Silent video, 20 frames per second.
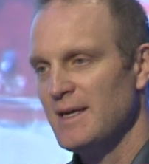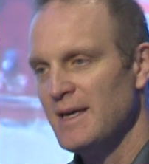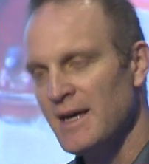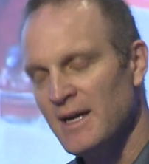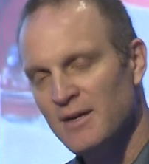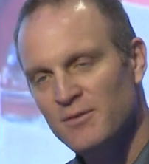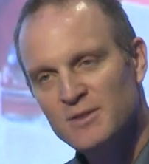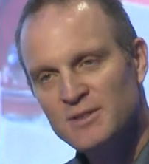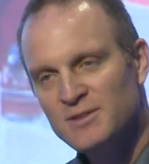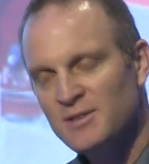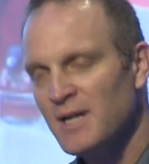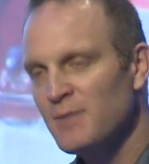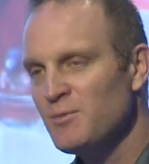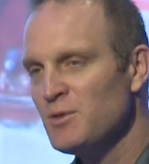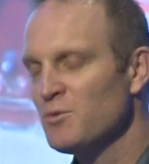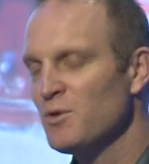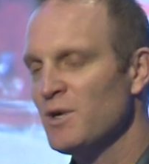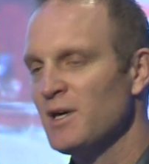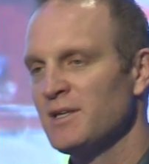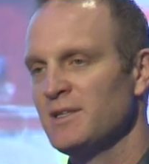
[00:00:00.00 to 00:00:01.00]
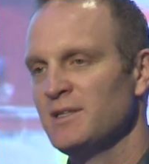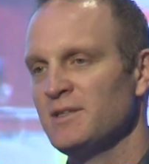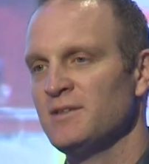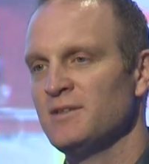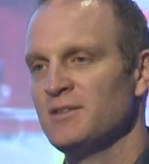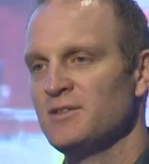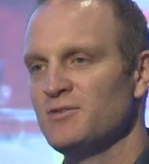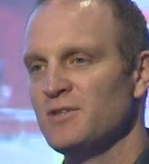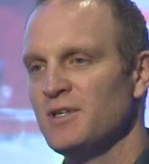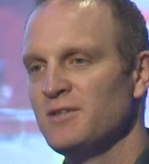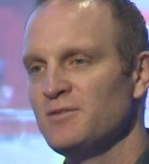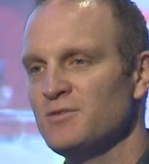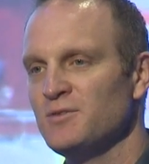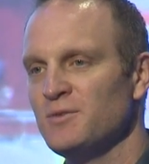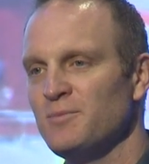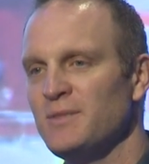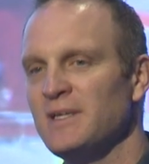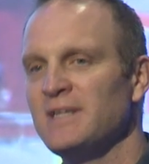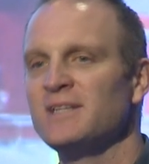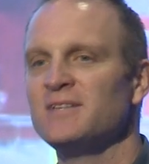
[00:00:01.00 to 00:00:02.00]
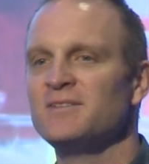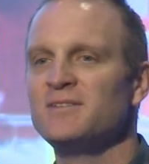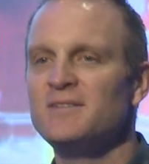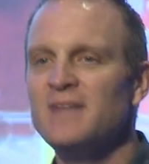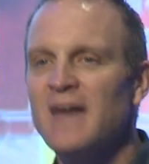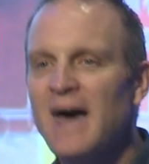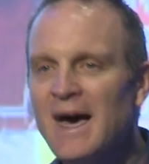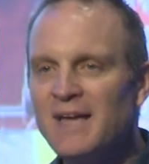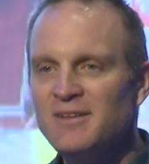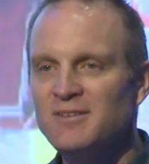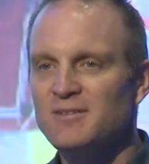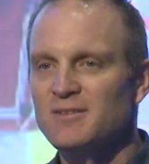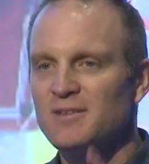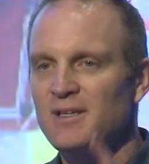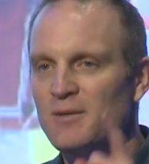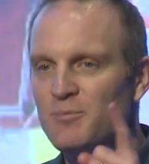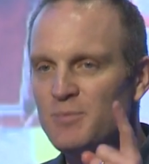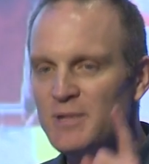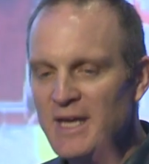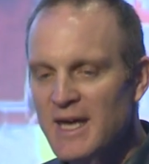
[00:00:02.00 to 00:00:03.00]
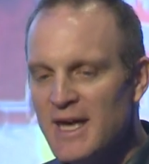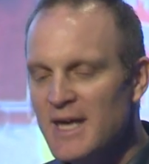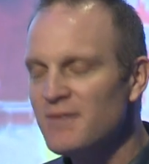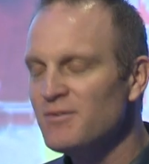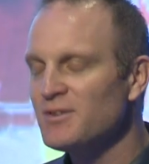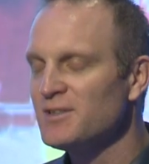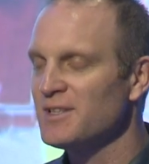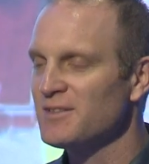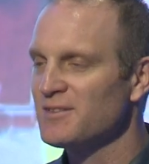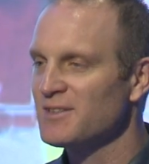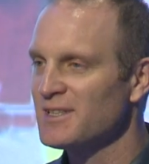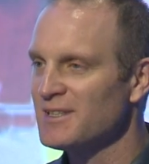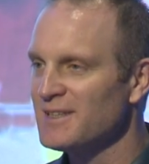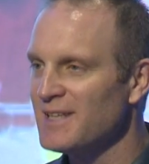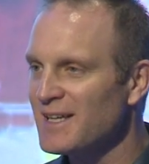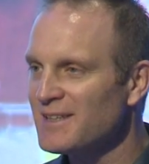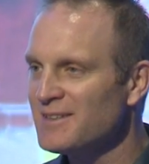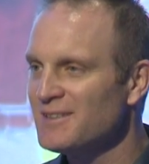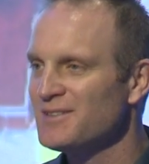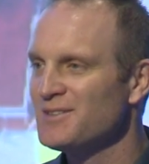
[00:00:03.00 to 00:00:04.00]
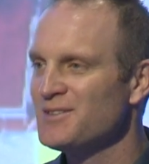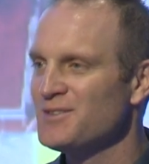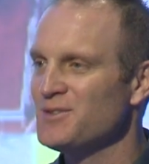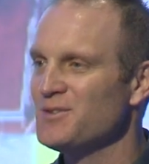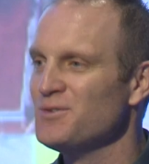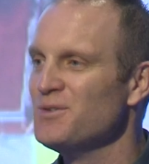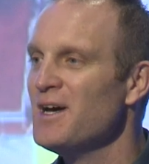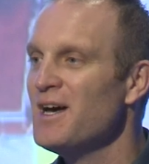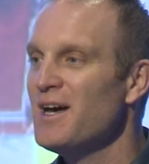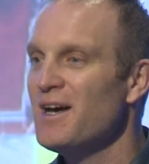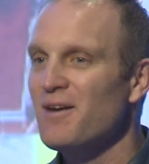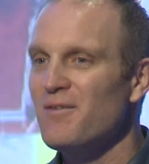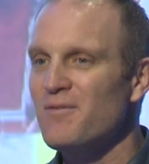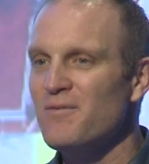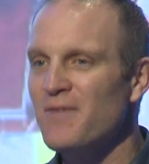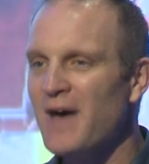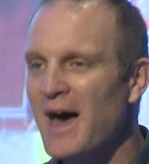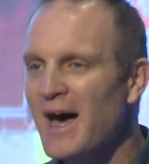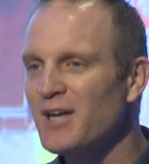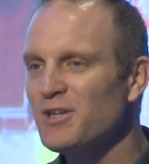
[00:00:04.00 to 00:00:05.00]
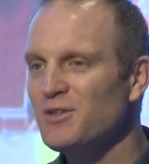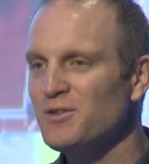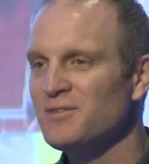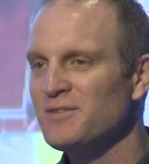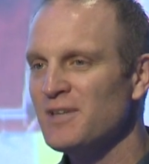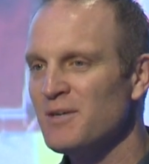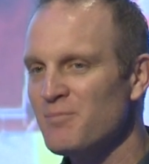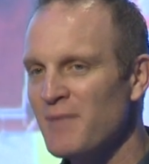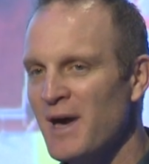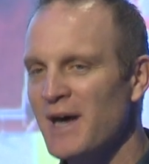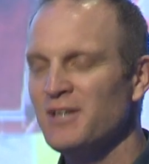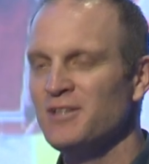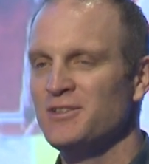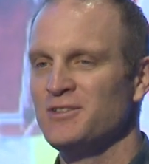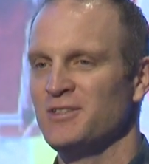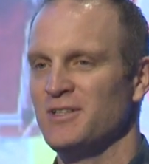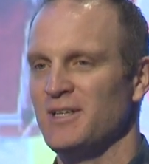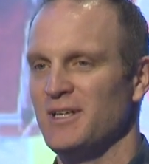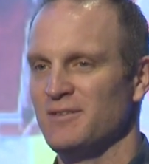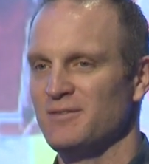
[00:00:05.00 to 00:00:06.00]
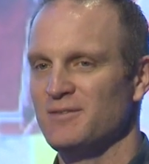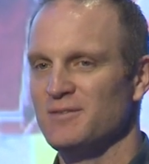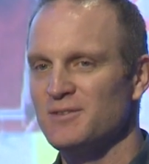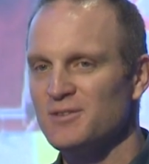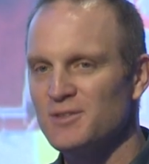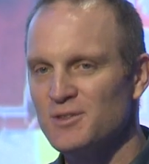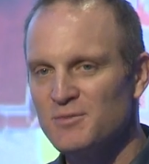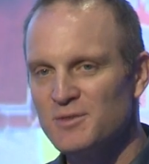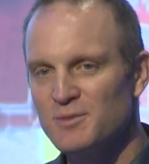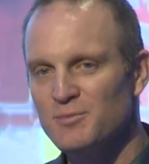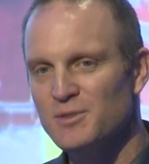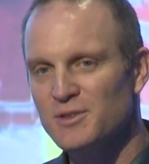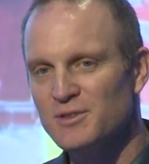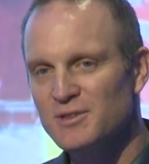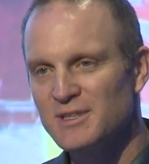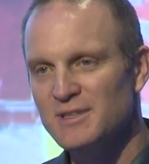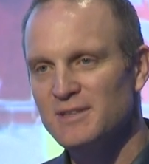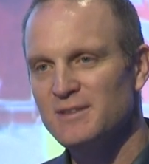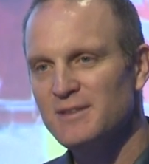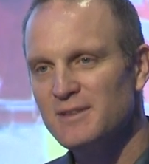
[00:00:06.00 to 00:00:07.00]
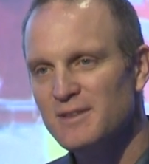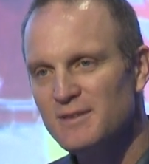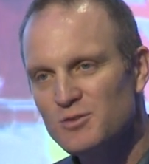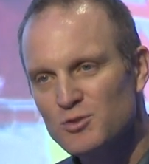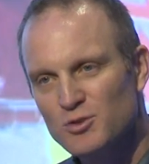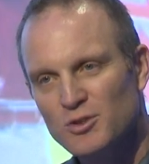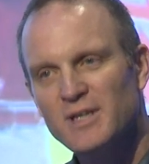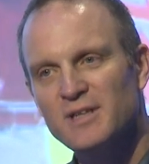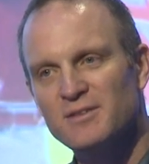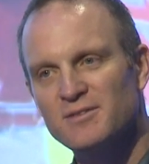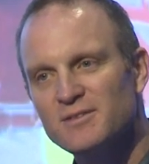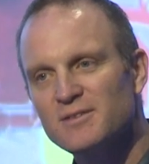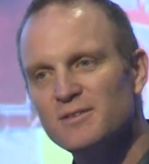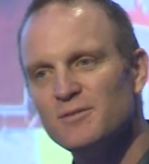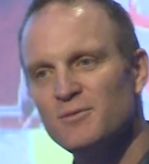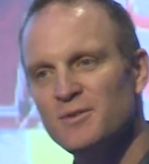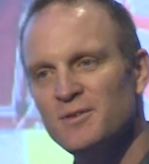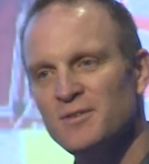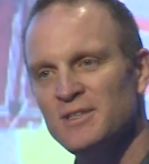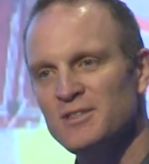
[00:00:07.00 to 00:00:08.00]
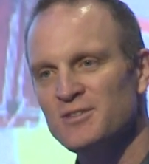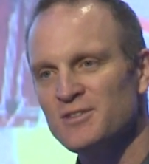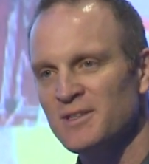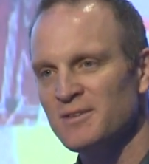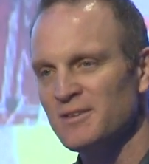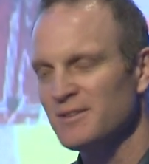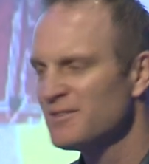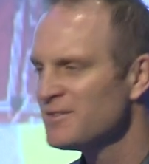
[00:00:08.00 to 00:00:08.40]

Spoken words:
Every time you walk into the dressing room, because that's a behavior that's connected to values that matter to us in terms of building trust with each other.